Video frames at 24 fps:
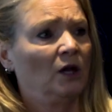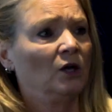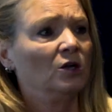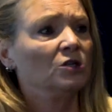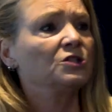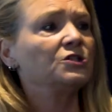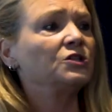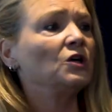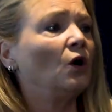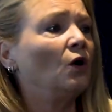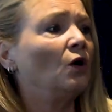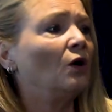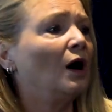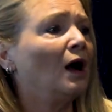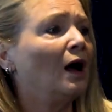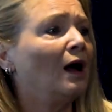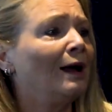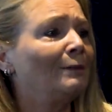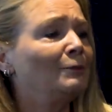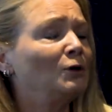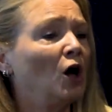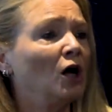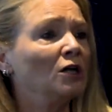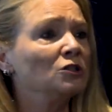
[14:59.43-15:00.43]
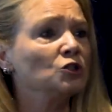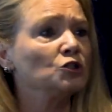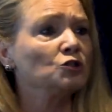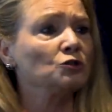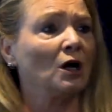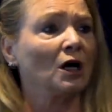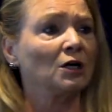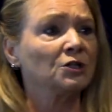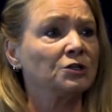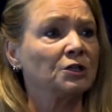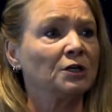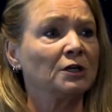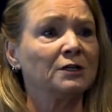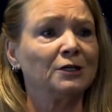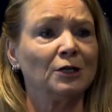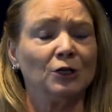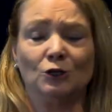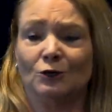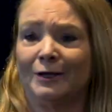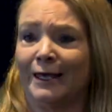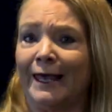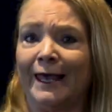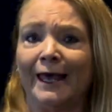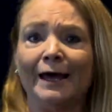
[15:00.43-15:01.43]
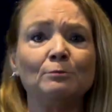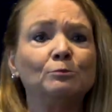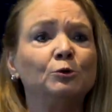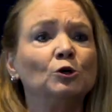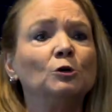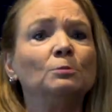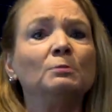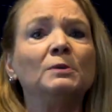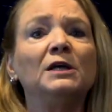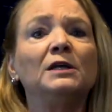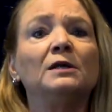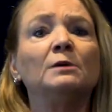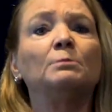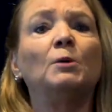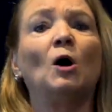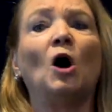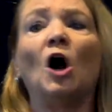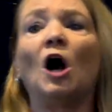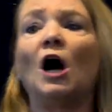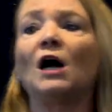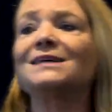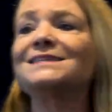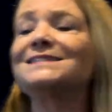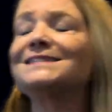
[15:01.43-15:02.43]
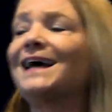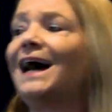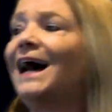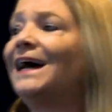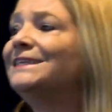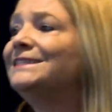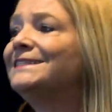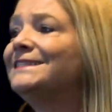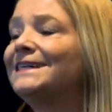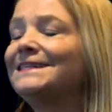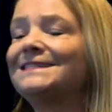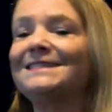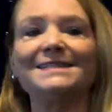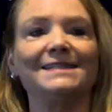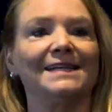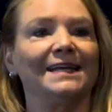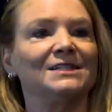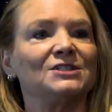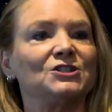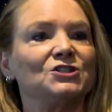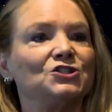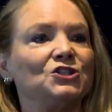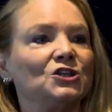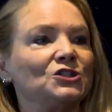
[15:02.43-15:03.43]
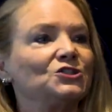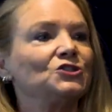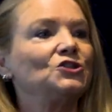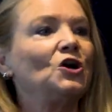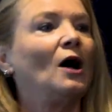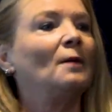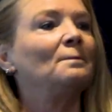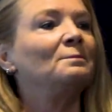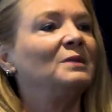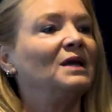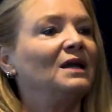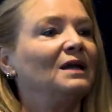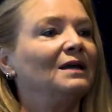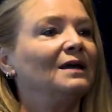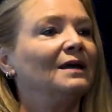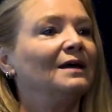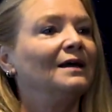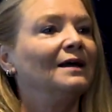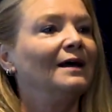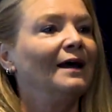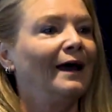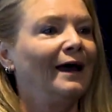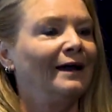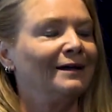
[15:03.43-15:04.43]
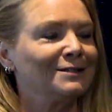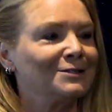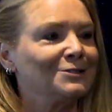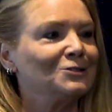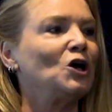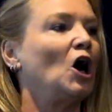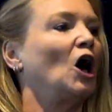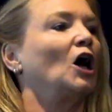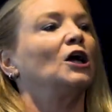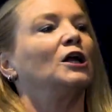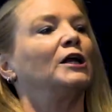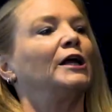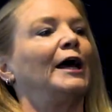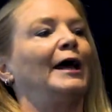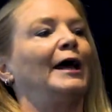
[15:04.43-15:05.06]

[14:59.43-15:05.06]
So I'm not structured. You can't put me in a box. It's just not me, and it's not going to